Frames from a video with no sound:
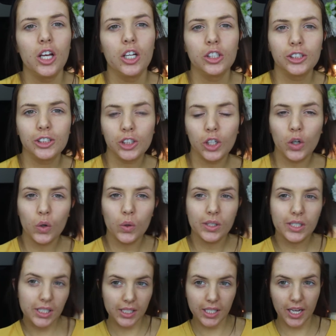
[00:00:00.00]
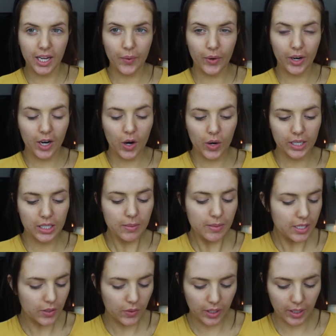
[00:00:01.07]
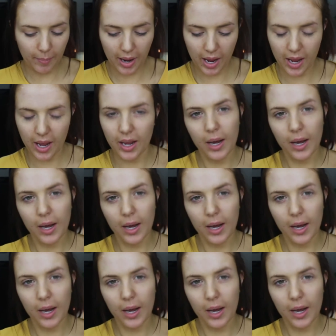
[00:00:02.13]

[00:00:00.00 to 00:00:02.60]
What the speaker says: So today we're going to be doing my